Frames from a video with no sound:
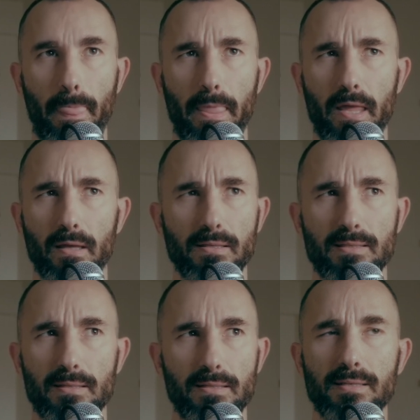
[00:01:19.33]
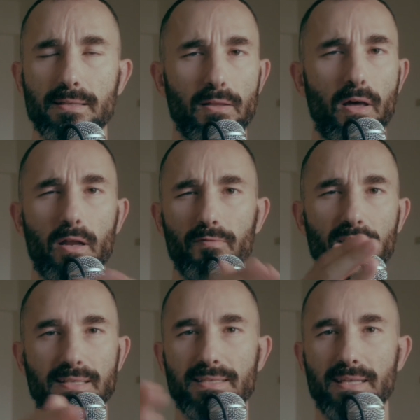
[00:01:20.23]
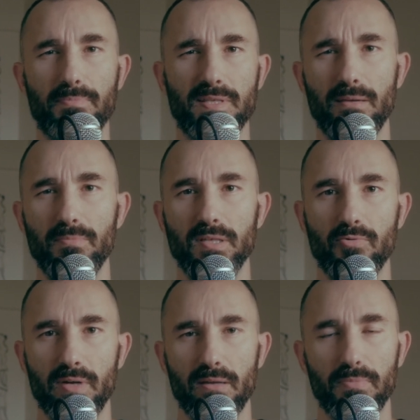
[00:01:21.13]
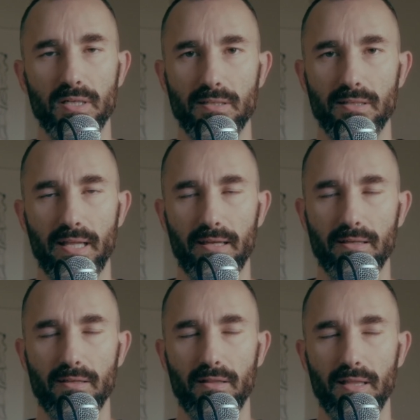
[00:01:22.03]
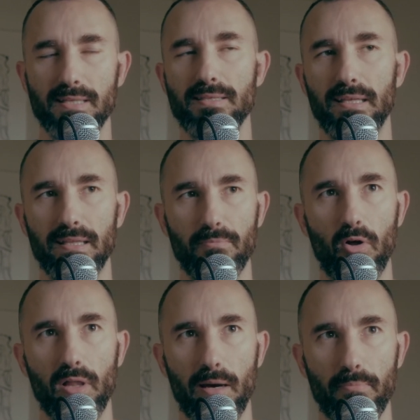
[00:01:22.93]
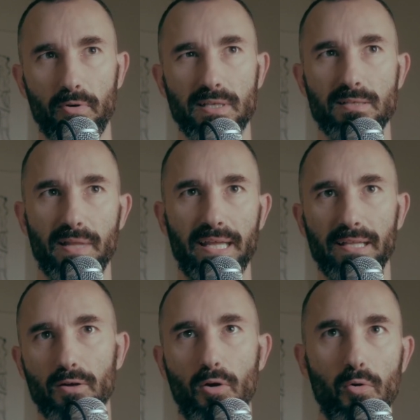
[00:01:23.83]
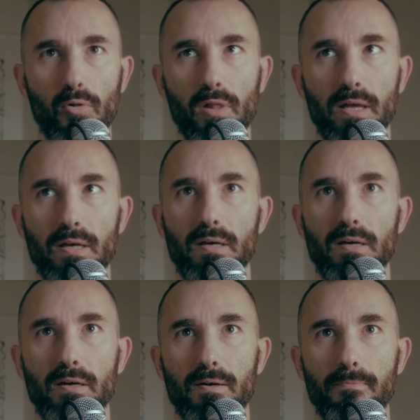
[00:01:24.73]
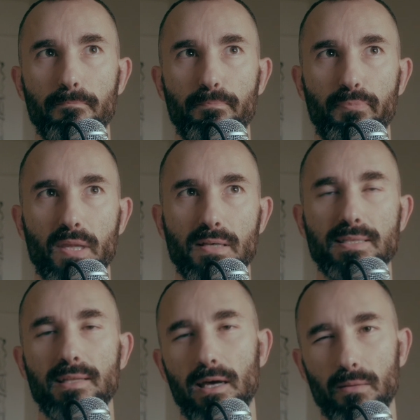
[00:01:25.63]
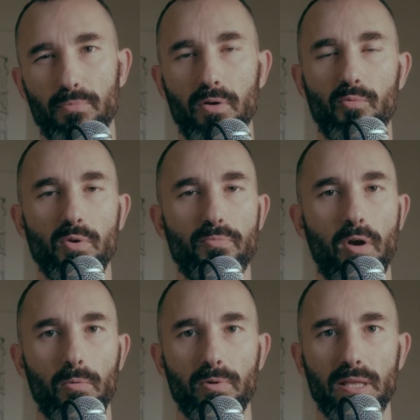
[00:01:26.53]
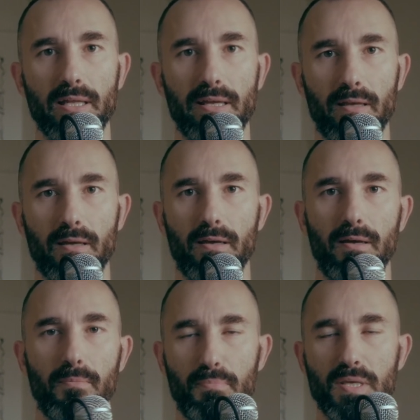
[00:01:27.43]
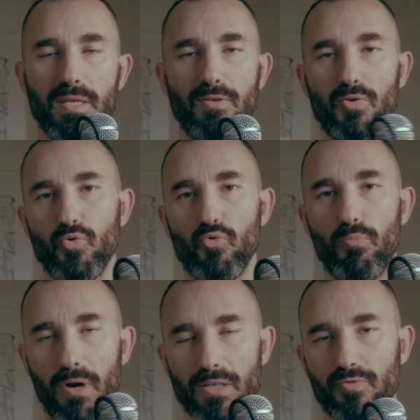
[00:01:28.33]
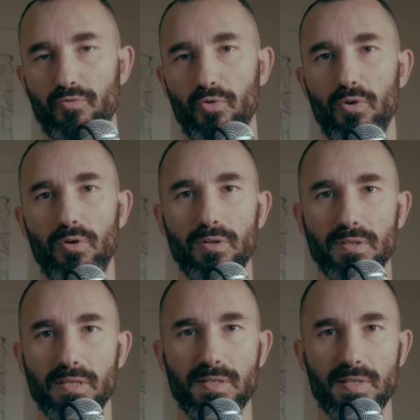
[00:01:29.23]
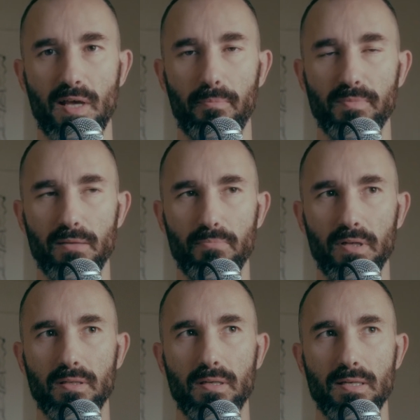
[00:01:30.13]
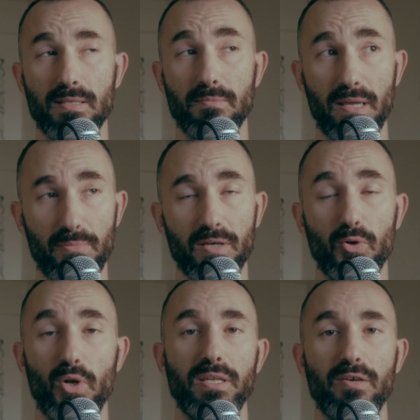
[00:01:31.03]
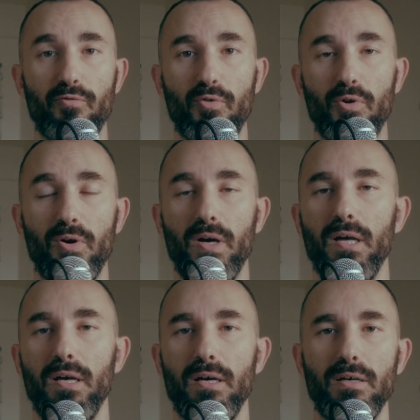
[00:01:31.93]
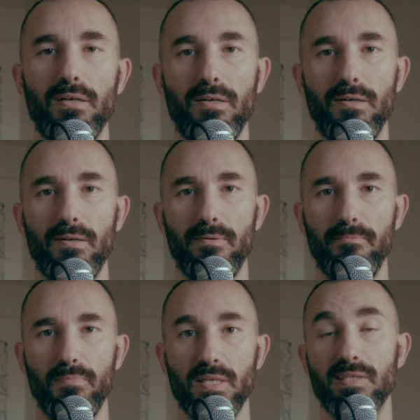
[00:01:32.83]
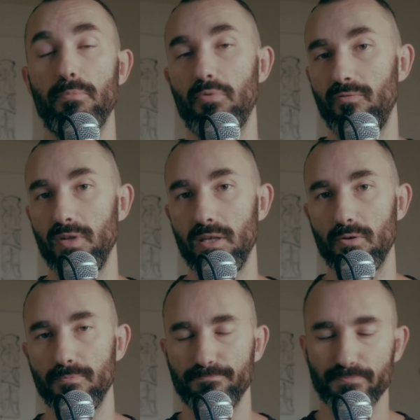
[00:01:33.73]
there's a lot of like steps in between, but like listing them all up or explaining the whole starting point would probably like be too much for this update, but it's maybe a good idea for a separate video.